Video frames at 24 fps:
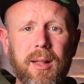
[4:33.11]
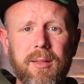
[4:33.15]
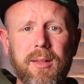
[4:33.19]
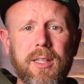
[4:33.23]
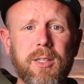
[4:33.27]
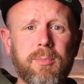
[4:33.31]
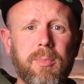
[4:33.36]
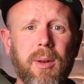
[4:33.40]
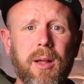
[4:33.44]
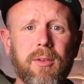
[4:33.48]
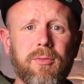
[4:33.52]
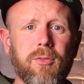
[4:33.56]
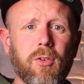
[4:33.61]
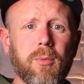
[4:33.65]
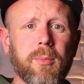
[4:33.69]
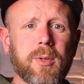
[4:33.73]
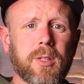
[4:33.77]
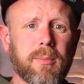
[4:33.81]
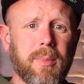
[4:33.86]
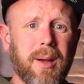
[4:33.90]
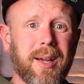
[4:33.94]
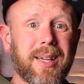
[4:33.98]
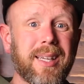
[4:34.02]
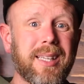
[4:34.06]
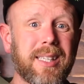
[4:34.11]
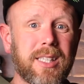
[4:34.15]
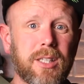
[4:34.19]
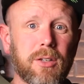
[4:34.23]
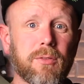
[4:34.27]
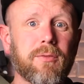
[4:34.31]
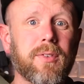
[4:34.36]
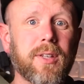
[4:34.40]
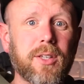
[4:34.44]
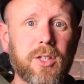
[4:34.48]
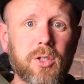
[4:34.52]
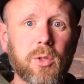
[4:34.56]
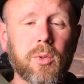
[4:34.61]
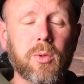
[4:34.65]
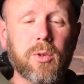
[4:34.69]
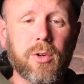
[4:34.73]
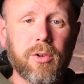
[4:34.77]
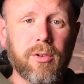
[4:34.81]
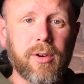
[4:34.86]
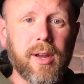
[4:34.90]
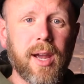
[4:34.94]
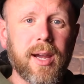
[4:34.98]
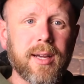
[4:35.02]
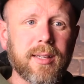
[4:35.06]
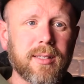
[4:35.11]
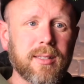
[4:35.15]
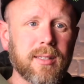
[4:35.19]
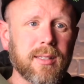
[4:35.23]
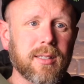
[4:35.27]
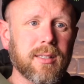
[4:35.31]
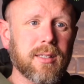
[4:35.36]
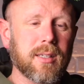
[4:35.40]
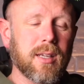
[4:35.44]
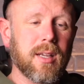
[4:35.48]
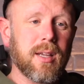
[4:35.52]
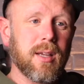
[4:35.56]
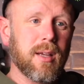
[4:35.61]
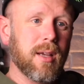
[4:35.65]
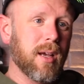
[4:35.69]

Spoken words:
This platform is about individual creators,